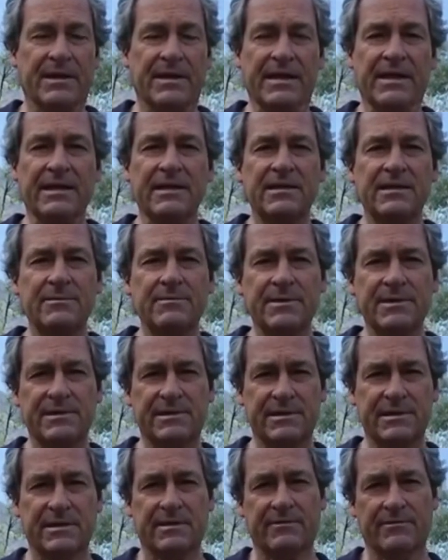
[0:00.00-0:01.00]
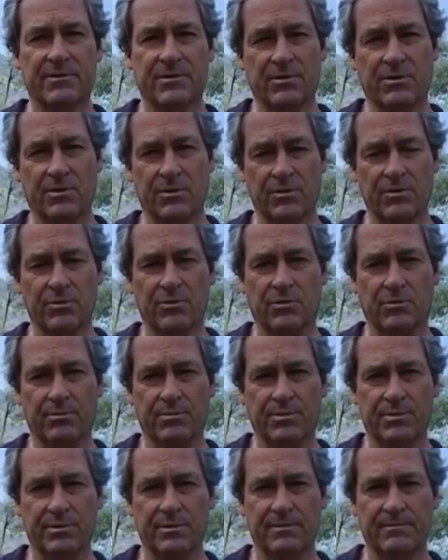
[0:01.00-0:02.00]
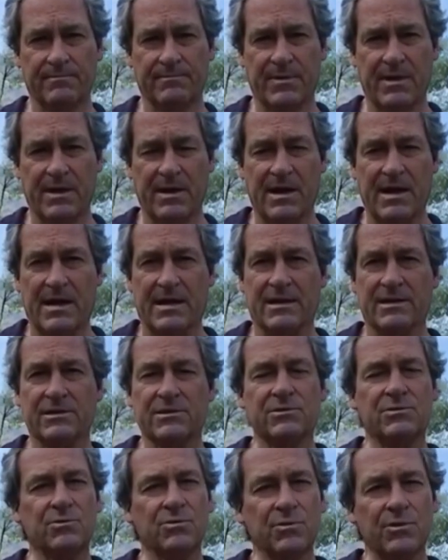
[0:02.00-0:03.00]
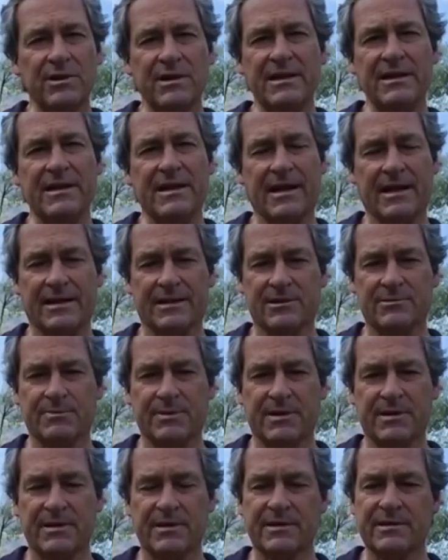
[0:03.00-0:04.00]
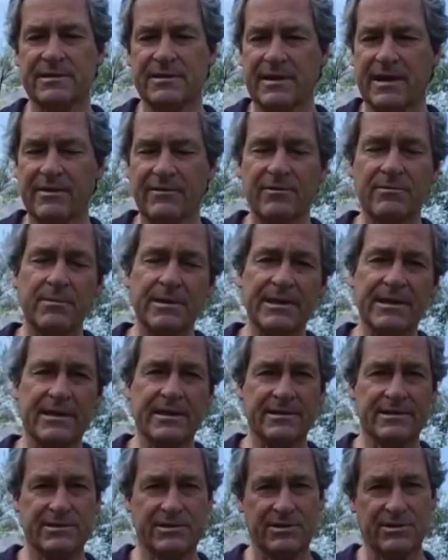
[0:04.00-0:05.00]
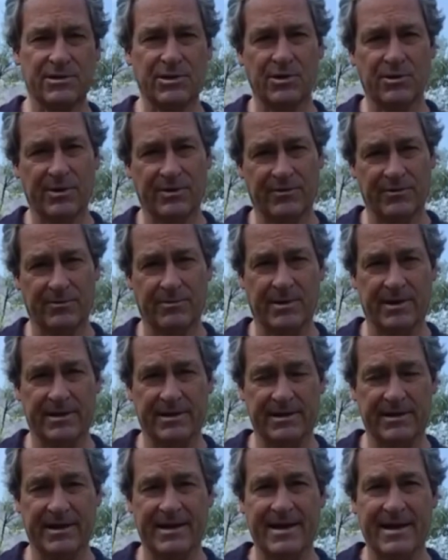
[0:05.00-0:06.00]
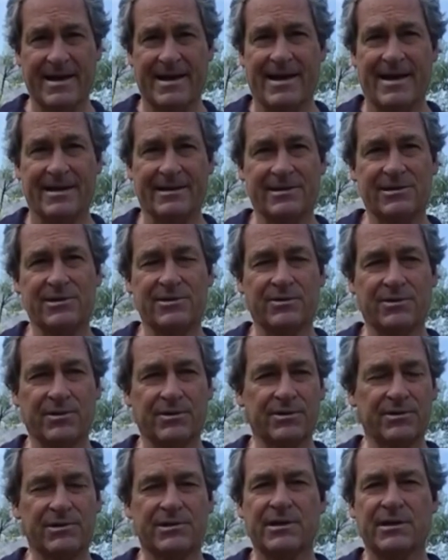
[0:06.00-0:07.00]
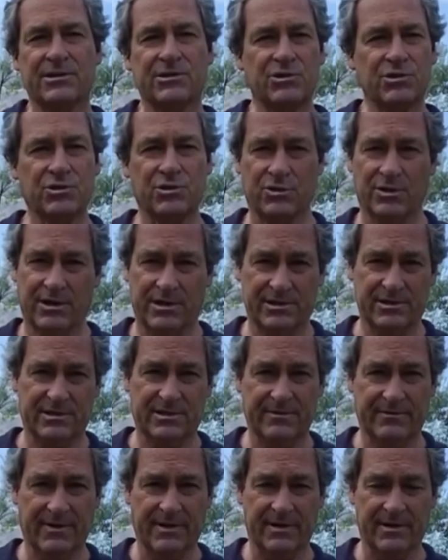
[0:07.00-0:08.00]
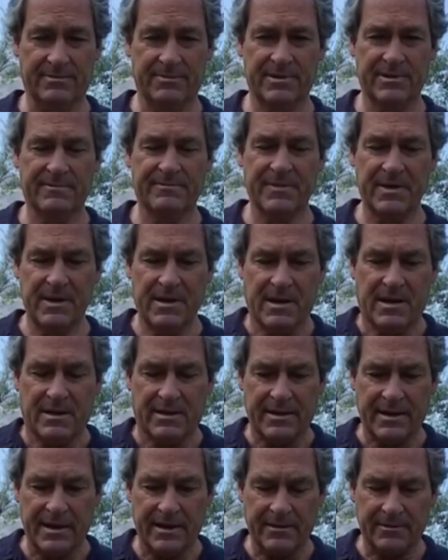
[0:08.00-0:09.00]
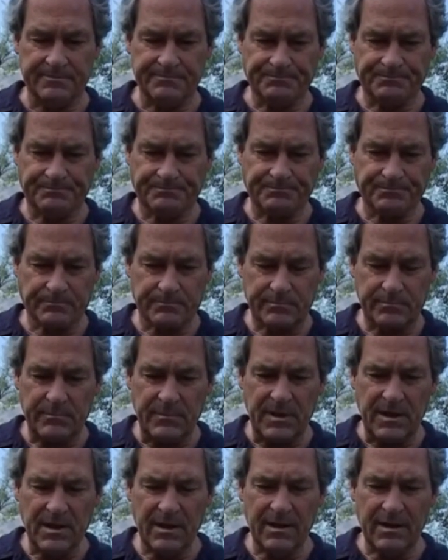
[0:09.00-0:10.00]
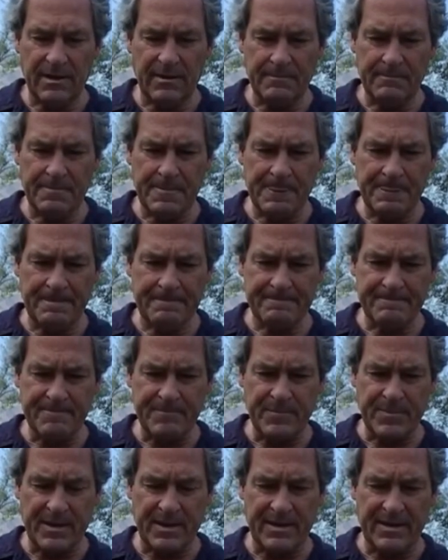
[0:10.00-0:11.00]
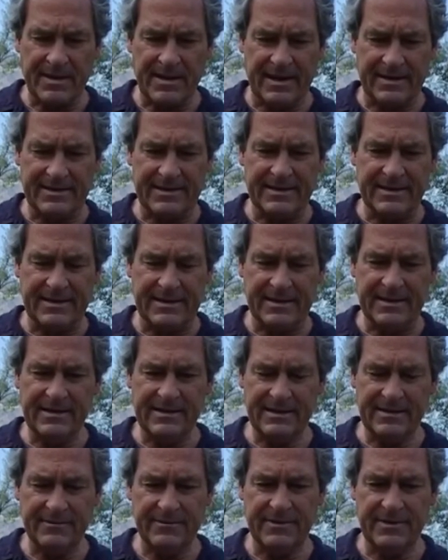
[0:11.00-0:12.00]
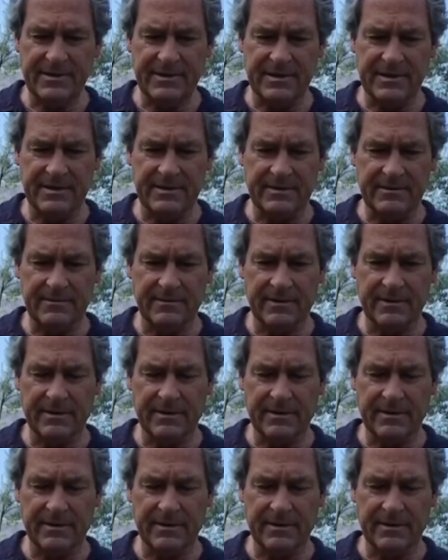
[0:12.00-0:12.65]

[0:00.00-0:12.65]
intimacy of the group is really nice because everybody gets to know everybody, and so there's such trust developed. Now, um, at the end of the